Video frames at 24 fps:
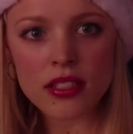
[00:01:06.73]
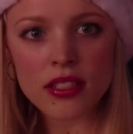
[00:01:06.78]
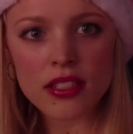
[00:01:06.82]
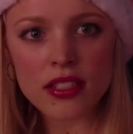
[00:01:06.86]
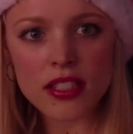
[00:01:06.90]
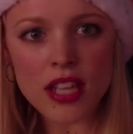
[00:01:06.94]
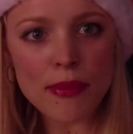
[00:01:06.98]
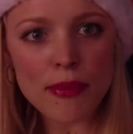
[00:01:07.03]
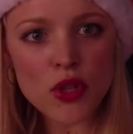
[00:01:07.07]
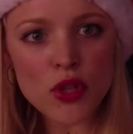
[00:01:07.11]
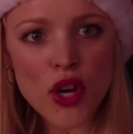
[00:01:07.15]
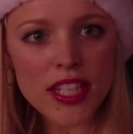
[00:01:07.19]

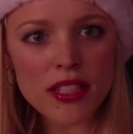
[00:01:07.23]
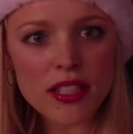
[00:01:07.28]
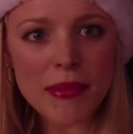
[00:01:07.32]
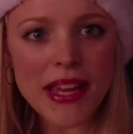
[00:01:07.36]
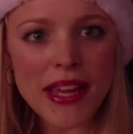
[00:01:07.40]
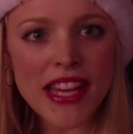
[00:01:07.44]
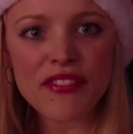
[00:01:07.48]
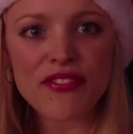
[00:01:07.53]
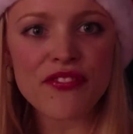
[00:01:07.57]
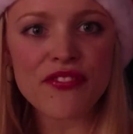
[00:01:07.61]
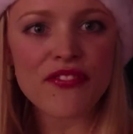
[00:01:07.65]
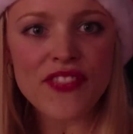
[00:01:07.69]
stop trying to
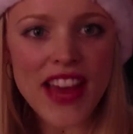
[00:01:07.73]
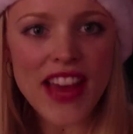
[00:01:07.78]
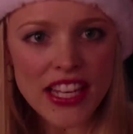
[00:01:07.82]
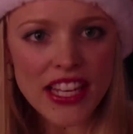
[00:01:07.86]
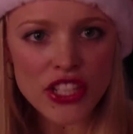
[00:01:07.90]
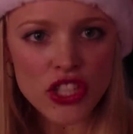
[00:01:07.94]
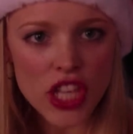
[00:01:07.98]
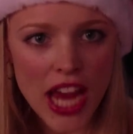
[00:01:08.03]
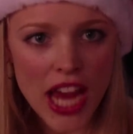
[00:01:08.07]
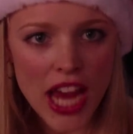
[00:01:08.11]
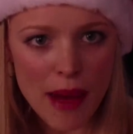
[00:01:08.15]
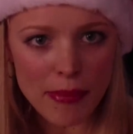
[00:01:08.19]
make
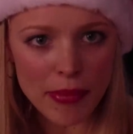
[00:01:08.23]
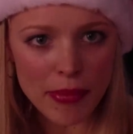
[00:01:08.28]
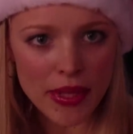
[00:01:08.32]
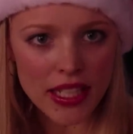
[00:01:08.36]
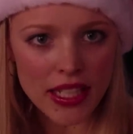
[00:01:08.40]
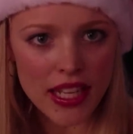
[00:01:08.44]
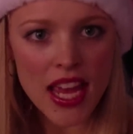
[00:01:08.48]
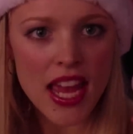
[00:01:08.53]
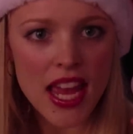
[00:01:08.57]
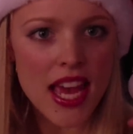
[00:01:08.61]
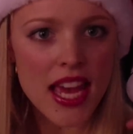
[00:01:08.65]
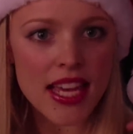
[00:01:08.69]
fetch
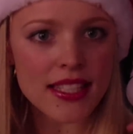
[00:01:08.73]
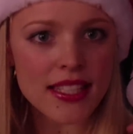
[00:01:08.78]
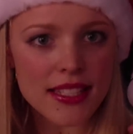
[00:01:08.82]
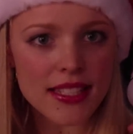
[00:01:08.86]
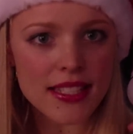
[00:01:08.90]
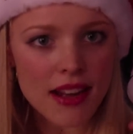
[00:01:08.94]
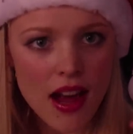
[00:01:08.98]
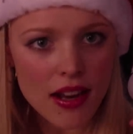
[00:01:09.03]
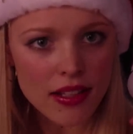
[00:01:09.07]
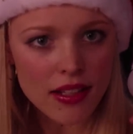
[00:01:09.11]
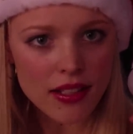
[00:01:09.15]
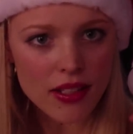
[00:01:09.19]
happen. It's
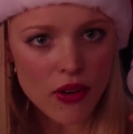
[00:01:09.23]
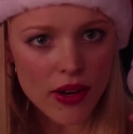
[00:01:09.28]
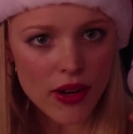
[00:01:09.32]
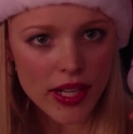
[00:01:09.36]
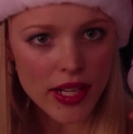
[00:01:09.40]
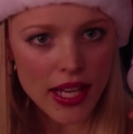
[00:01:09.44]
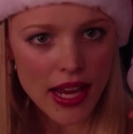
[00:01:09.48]
not going to